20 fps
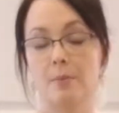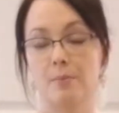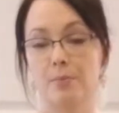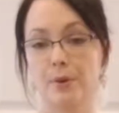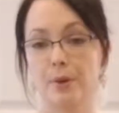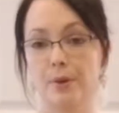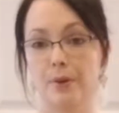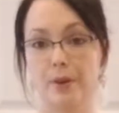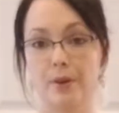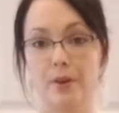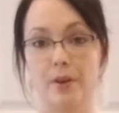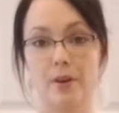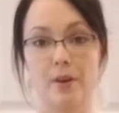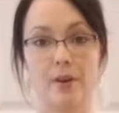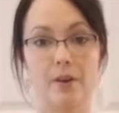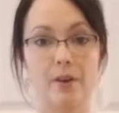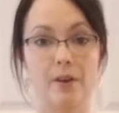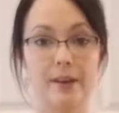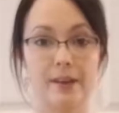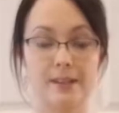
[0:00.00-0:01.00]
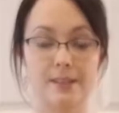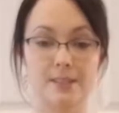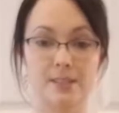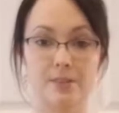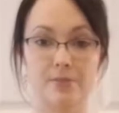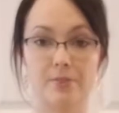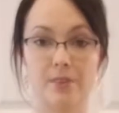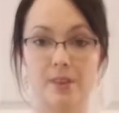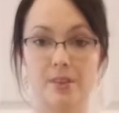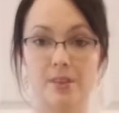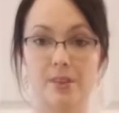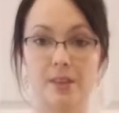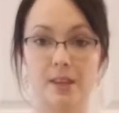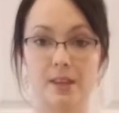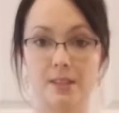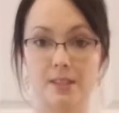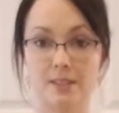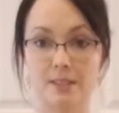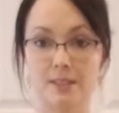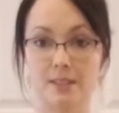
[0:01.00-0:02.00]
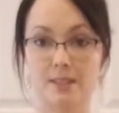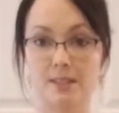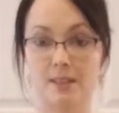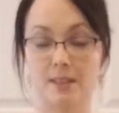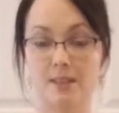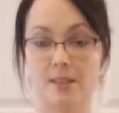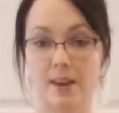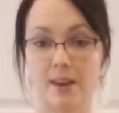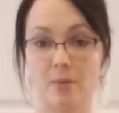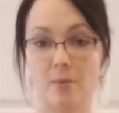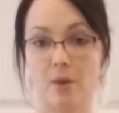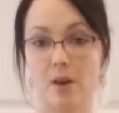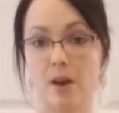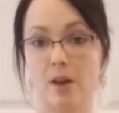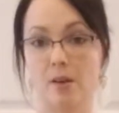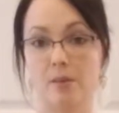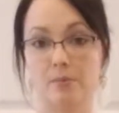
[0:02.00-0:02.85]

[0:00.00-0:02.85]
protocol and different things that will,